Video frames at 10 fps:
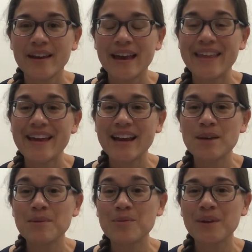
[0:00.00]
And that can
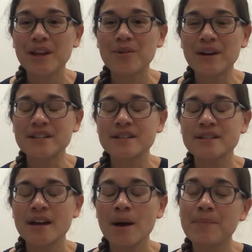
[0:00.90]
be really great just to
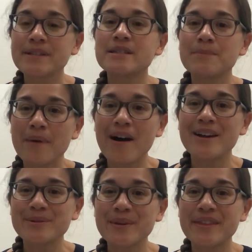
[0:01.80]
help us to bond
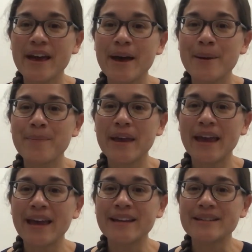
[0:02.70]
with them
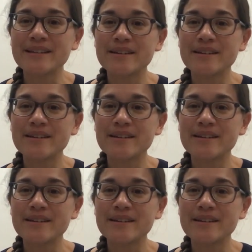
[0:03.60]
and